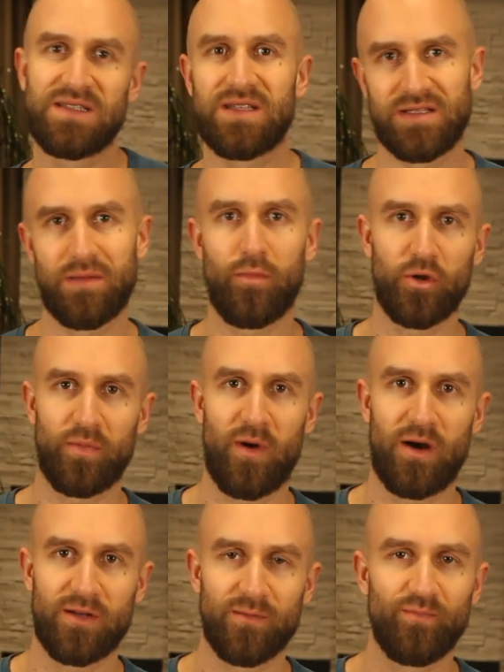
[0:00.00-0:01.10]
discuss the bond
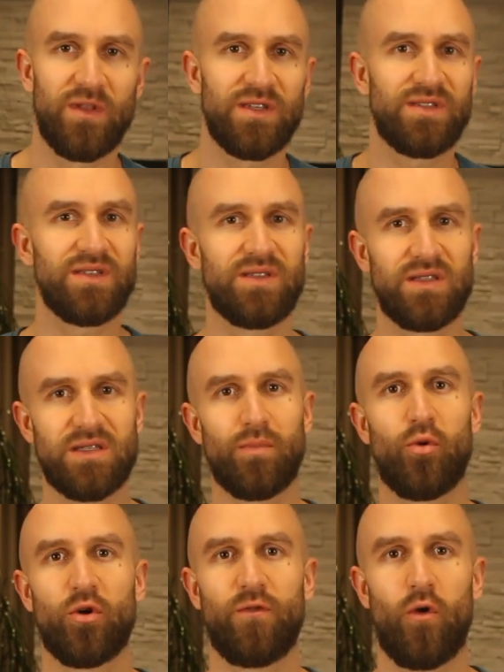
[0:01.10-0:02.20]
part. Since this is a
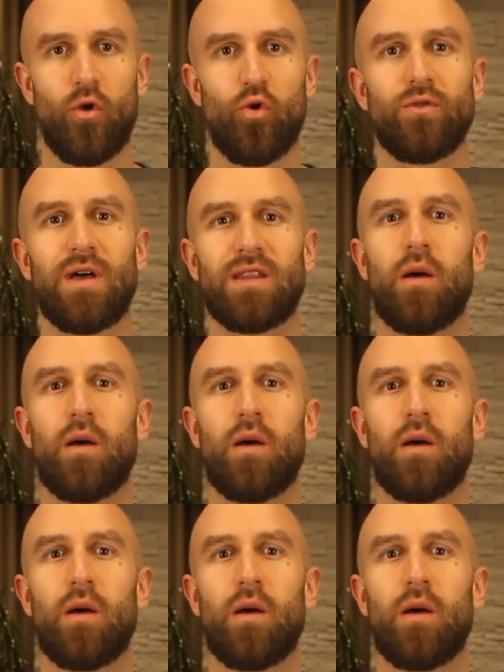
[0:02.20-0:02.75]
portfolio that